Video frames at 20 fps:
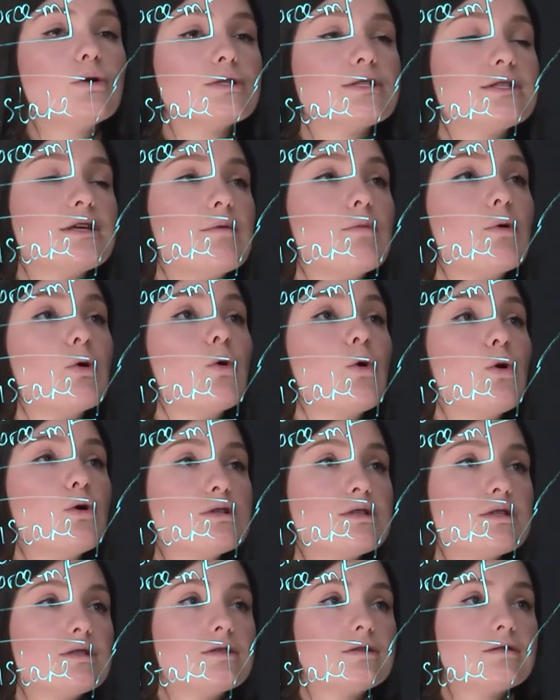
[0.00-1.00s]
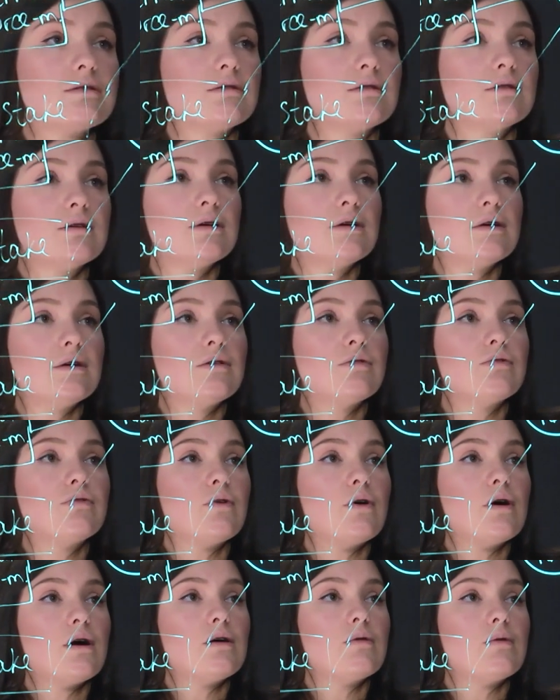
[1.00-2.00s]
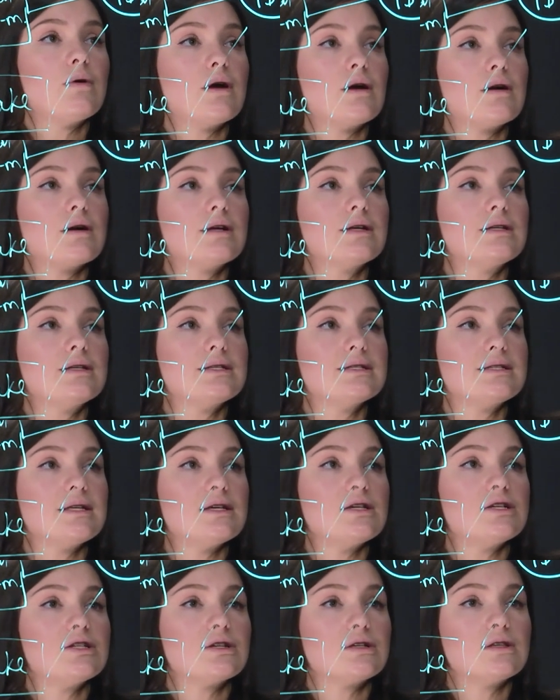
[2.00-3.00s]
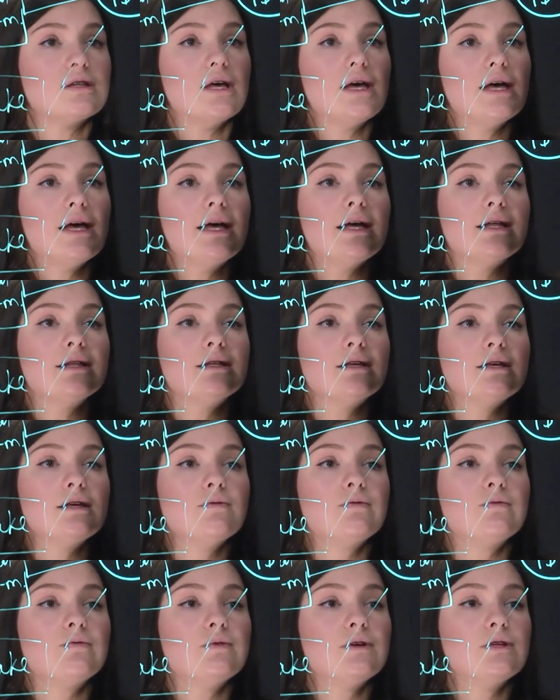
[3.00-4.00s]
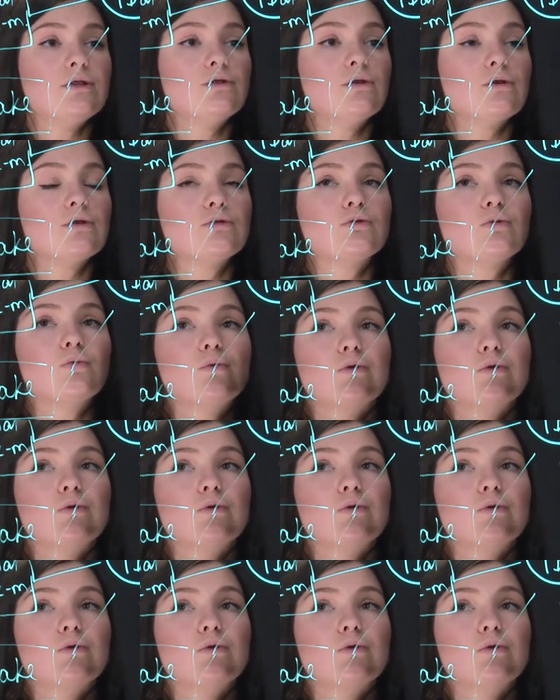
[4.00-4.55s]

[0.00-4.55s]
some costs for our organization. And if we don't